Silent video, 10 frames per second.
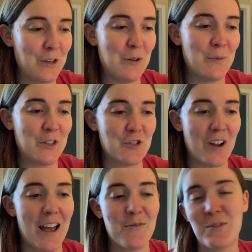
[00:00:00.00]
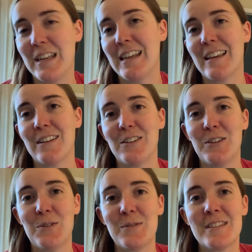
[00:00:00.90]
human drive when he
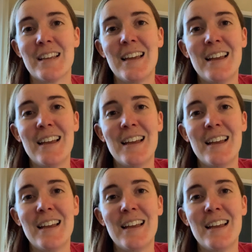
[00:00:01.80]
concludes,